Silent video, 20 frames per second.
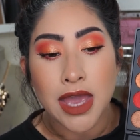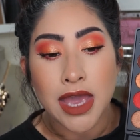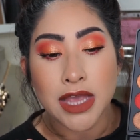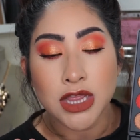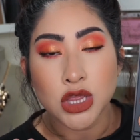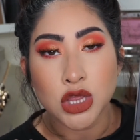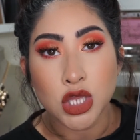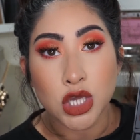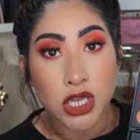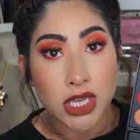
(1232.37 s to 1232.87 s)

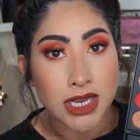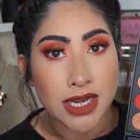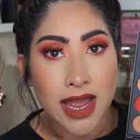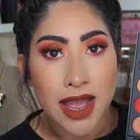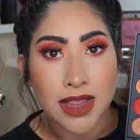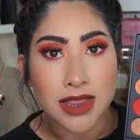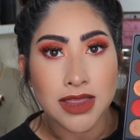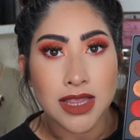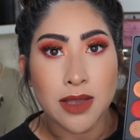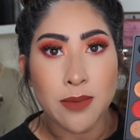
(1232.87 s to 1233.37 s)
and looking
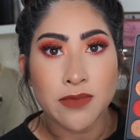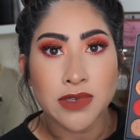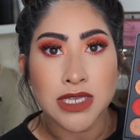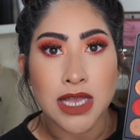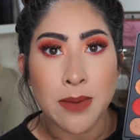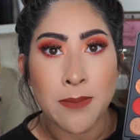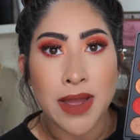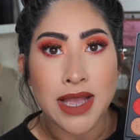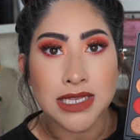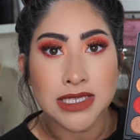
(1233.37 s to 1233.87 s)
at them
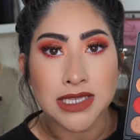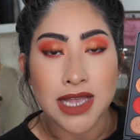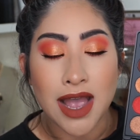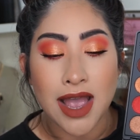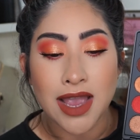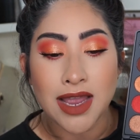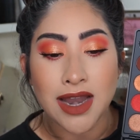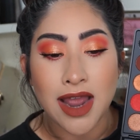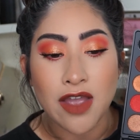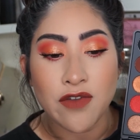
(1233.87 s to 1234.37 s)
side by
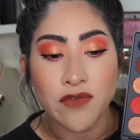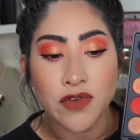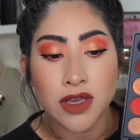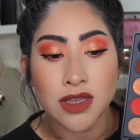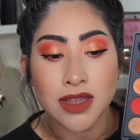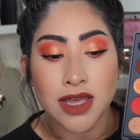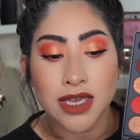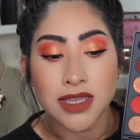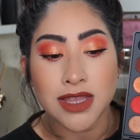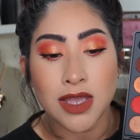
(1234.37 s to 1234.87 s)
side, I
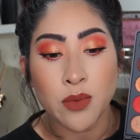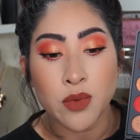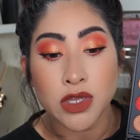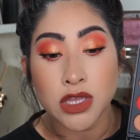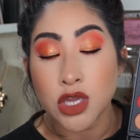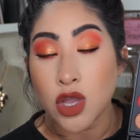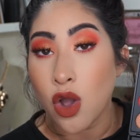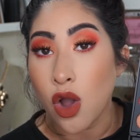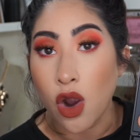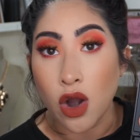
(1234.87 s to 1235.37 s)
feel like they
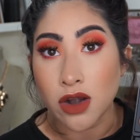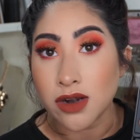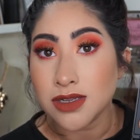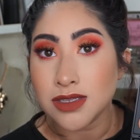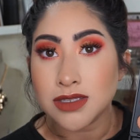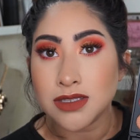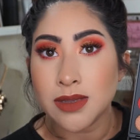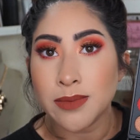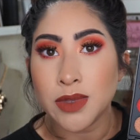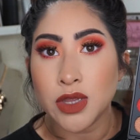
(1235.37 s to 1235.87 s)
really
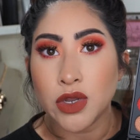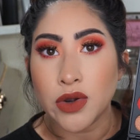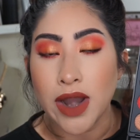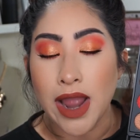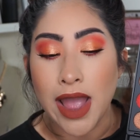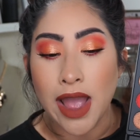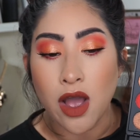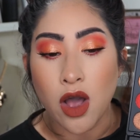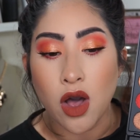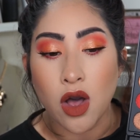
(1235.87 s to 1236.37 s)
aren't similar
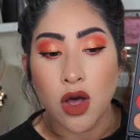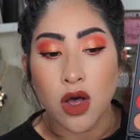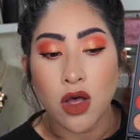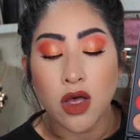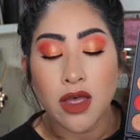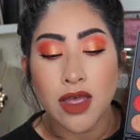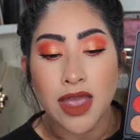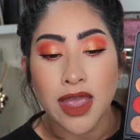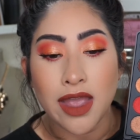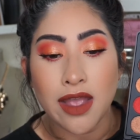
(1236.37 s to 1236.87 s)
at all,